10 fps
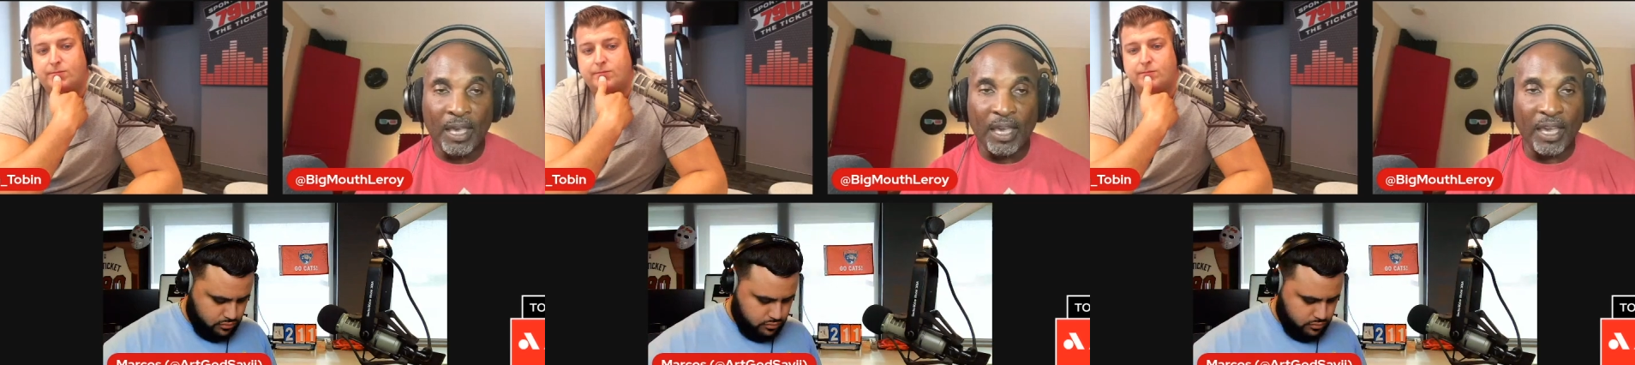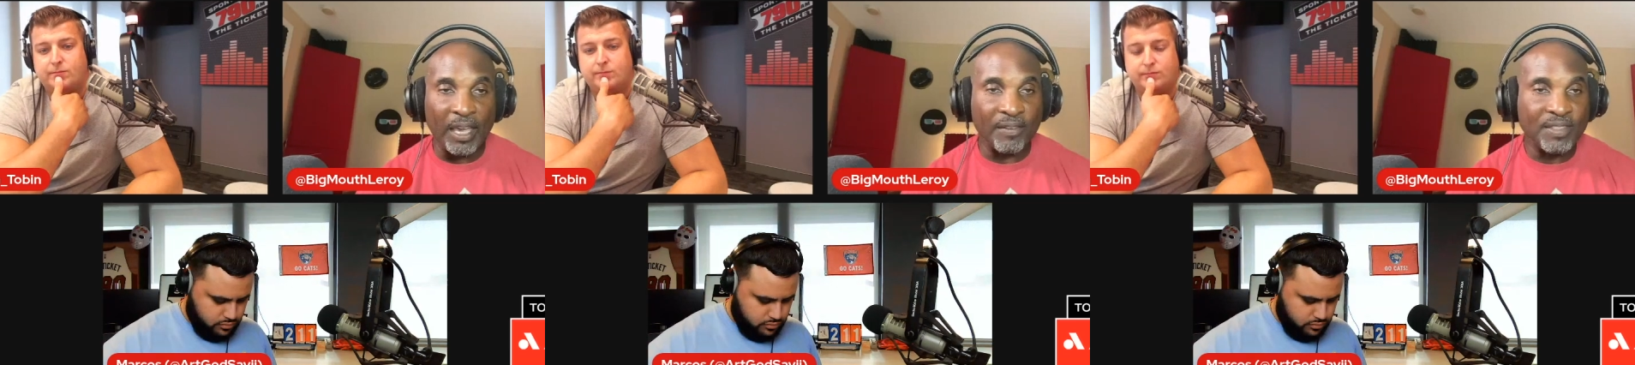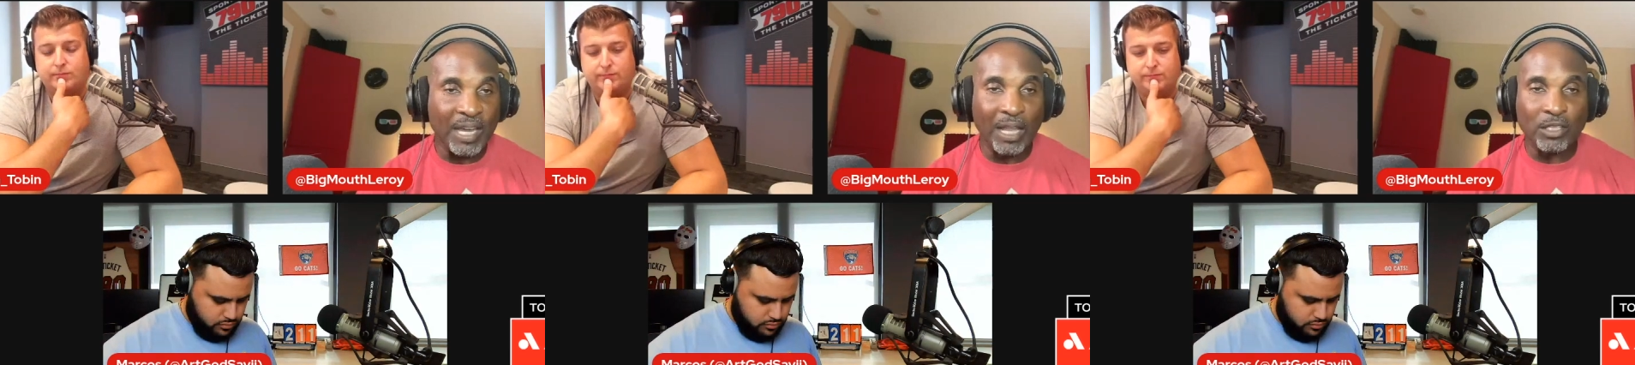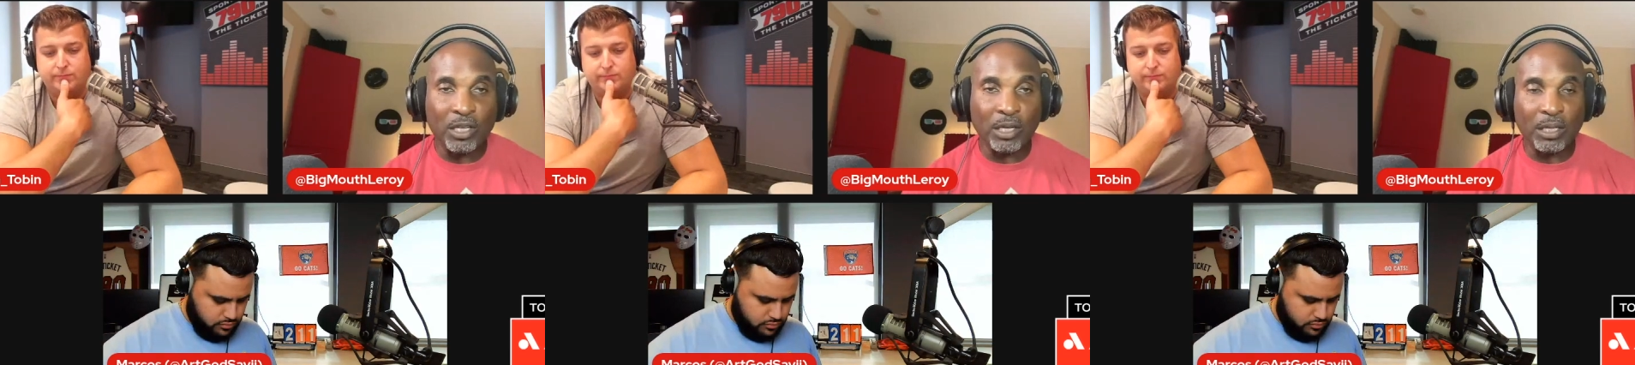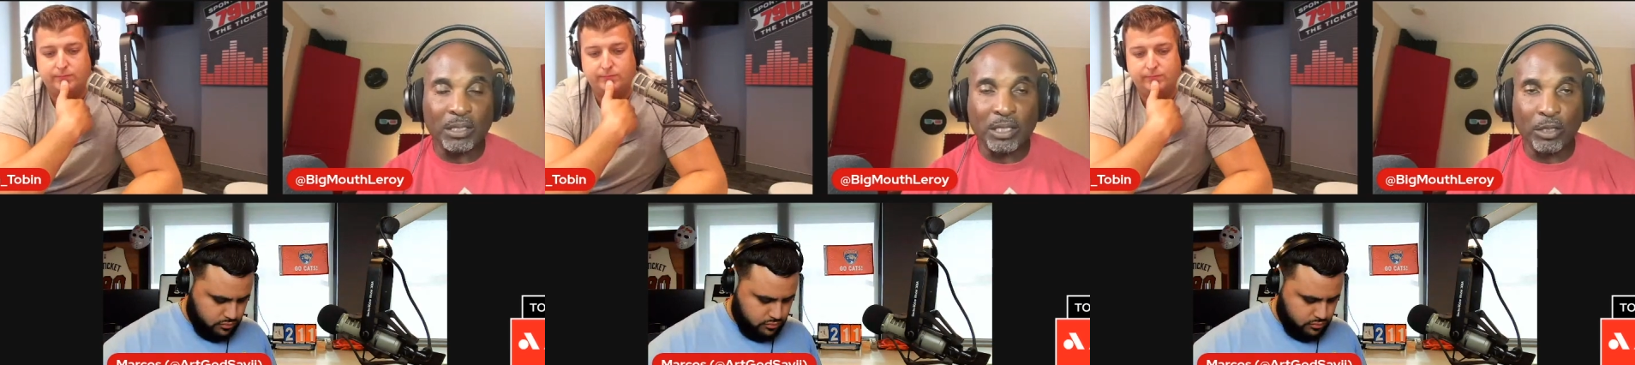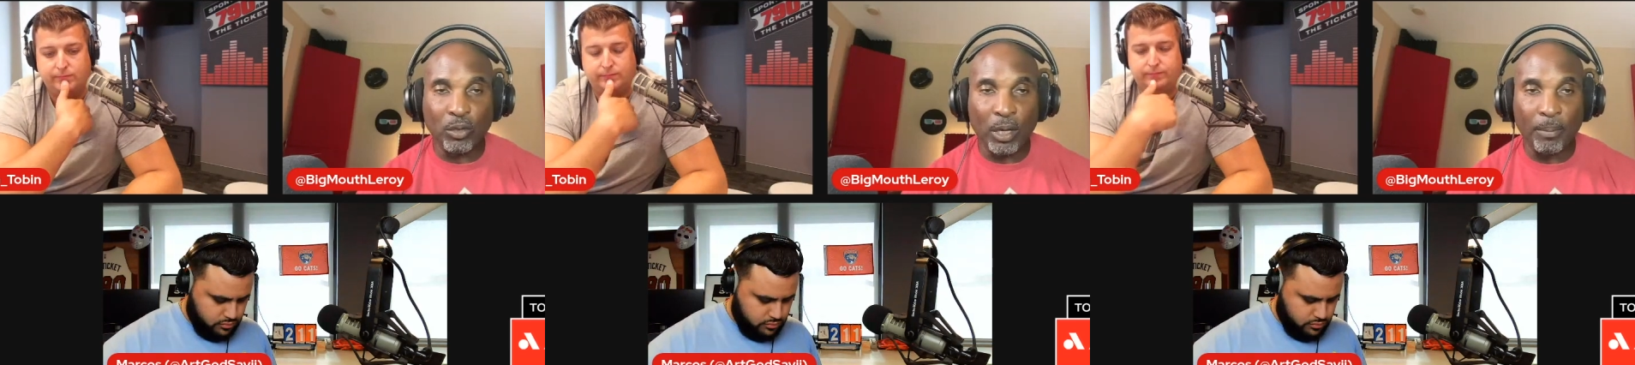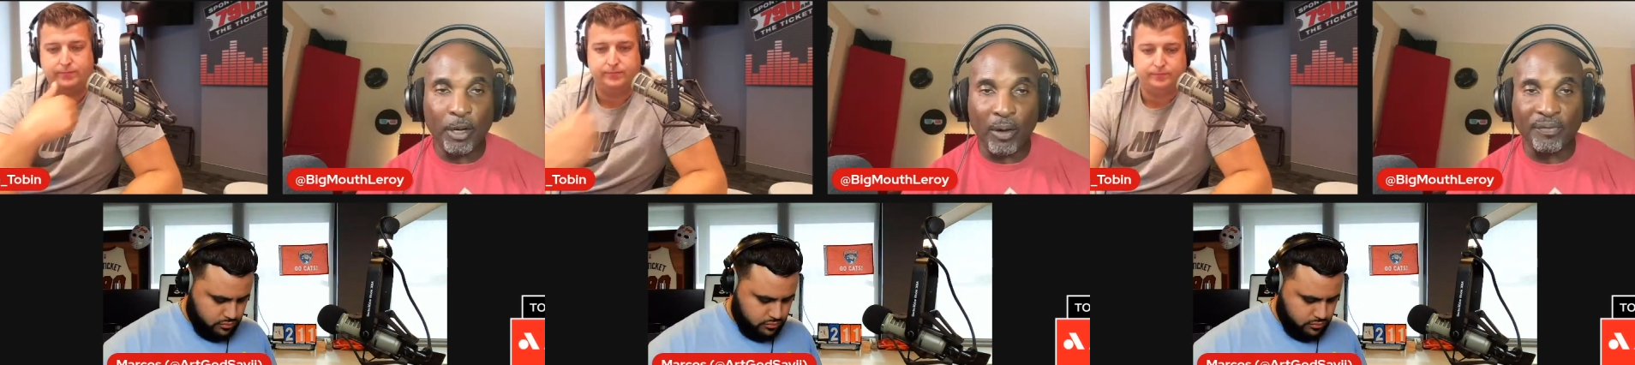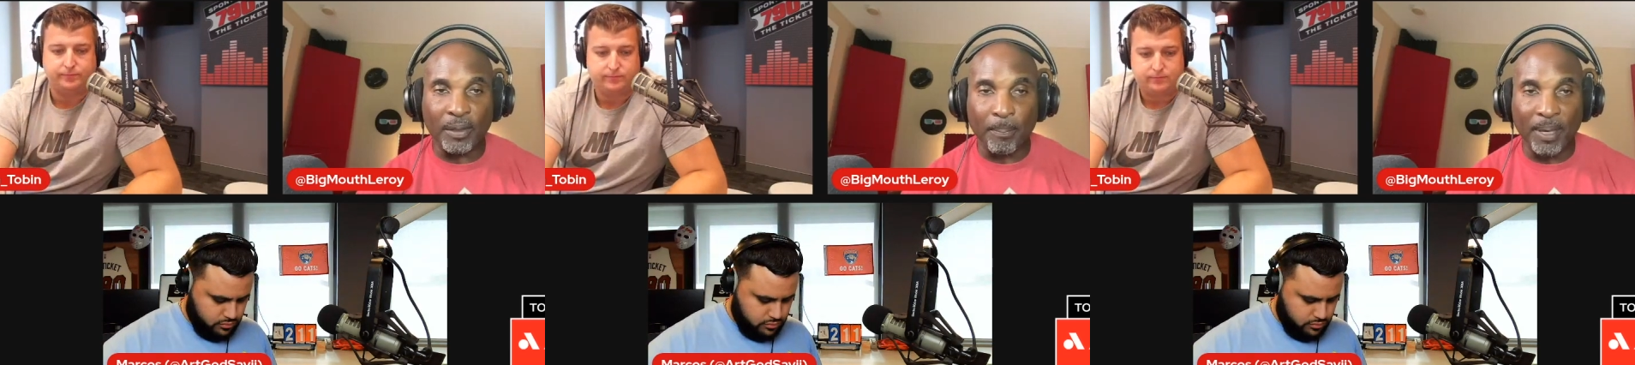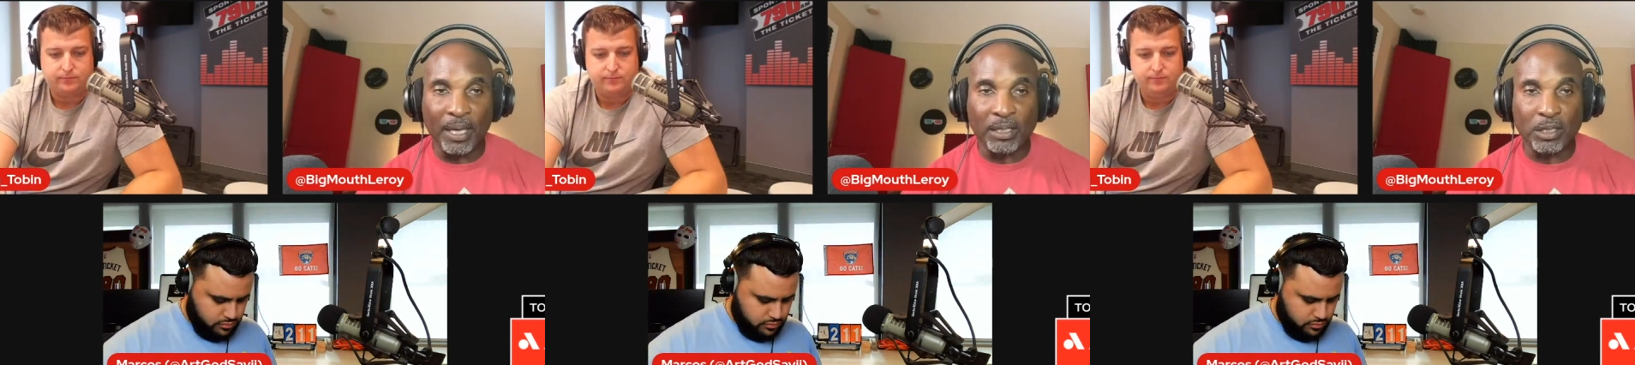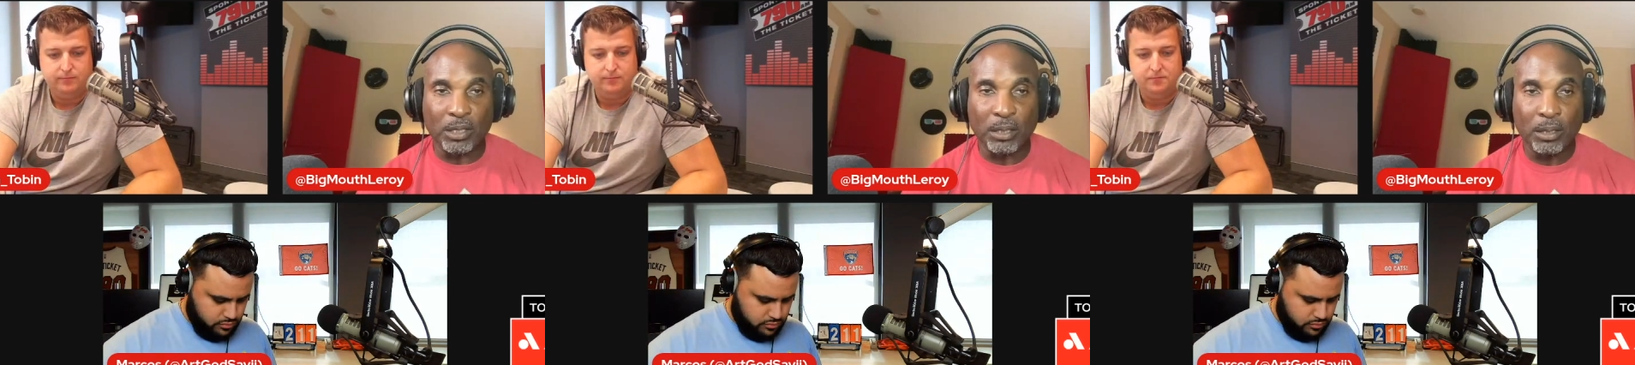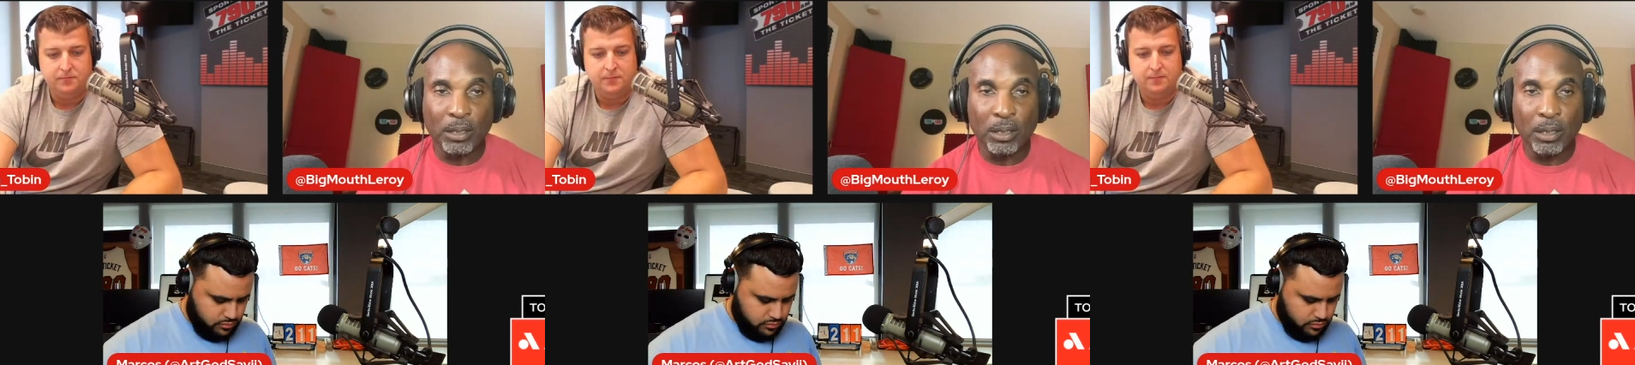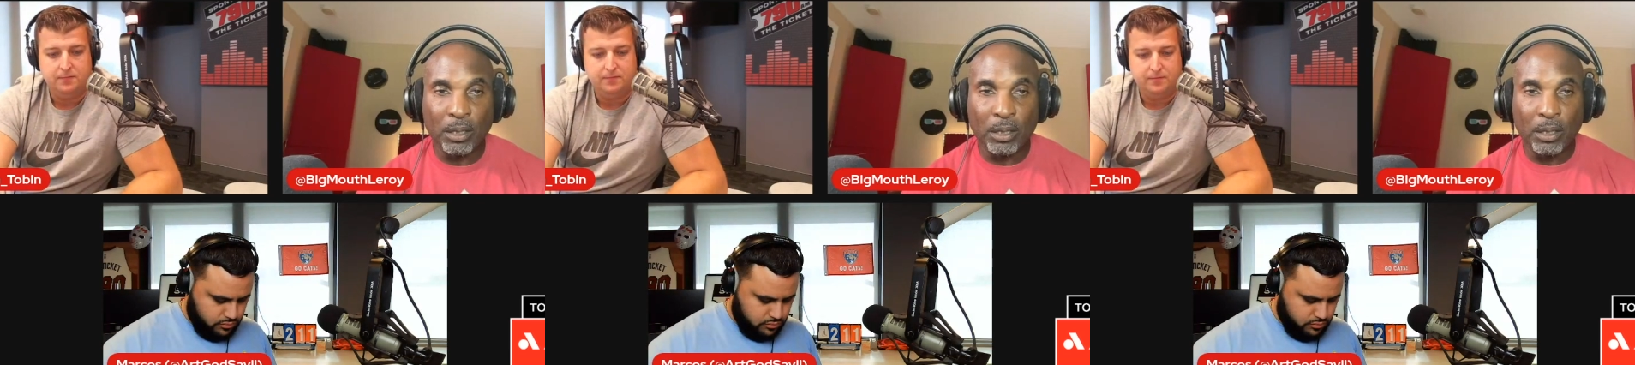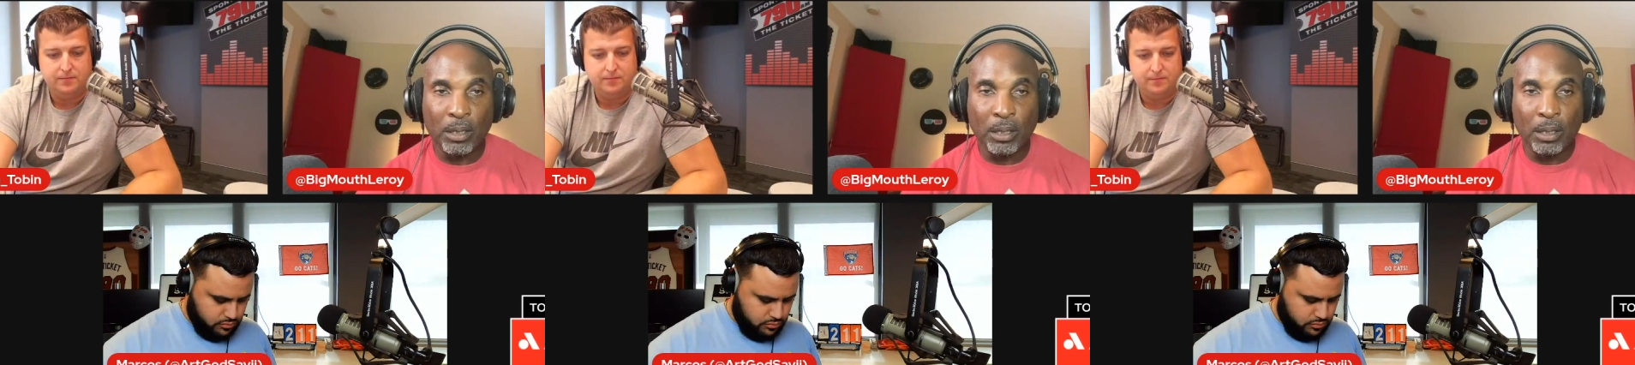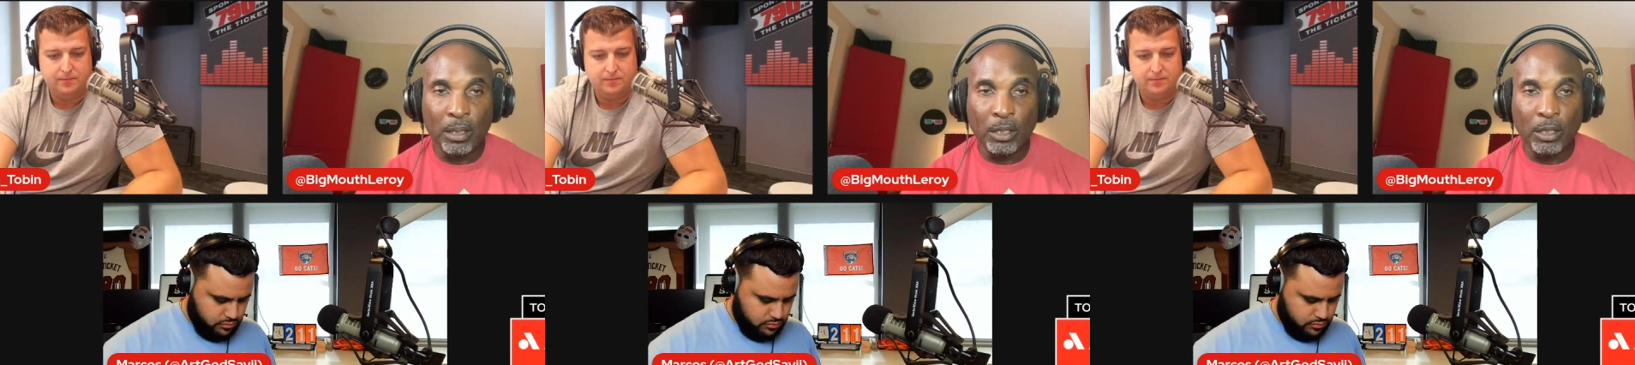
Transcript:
Speaker 1: If Tyler's going to continue coming off the bench, no